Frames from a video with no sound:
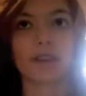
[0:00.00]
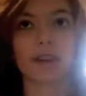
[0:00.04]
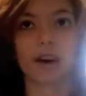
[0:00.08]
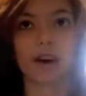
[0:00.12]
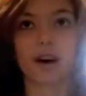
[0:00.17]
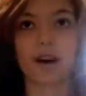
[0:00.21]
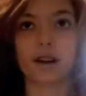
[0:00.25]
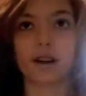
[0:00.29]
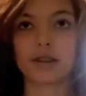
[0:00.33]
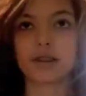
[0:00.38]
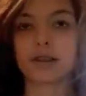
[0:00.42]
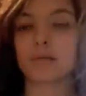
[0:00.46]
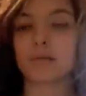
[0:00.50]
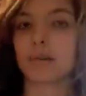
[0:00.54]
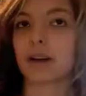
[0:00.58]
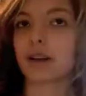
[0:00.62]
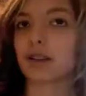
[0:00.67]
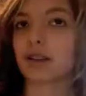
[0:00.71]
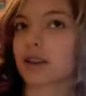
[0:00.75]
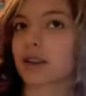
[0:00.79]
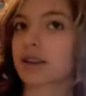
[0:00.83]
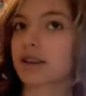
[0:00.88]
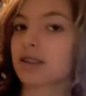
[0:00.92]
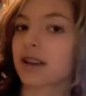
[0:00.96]
the hollows of my
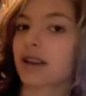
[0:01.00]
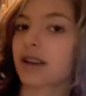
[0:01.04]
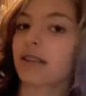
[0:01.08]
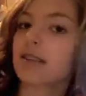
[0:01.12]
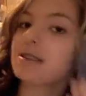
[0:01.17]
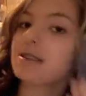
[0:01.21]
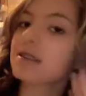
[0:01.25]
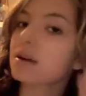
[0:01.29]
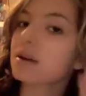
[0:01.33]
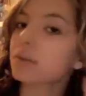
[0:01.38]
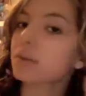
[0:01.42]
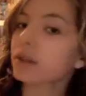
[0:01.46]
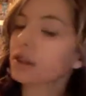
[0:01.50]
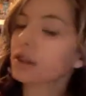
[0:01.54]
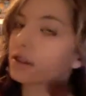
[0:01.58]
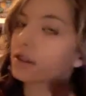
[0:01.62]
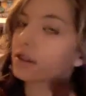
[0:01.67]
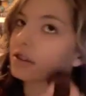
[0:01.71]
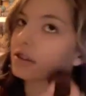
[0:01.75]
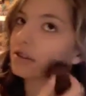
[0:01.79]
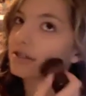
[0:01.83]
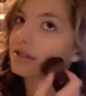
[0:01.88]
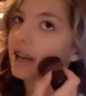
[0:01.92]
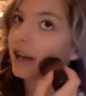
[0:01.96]
cheeks, and the same on the
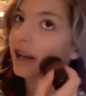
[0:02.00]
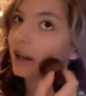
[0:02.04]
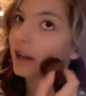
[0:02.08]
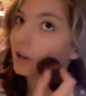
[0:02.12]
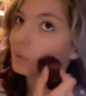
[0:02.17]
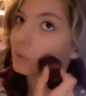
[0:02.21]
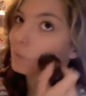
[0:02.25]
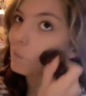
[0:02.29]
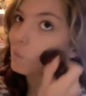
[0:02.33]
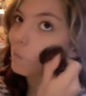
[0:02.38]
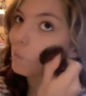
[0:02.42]
other side.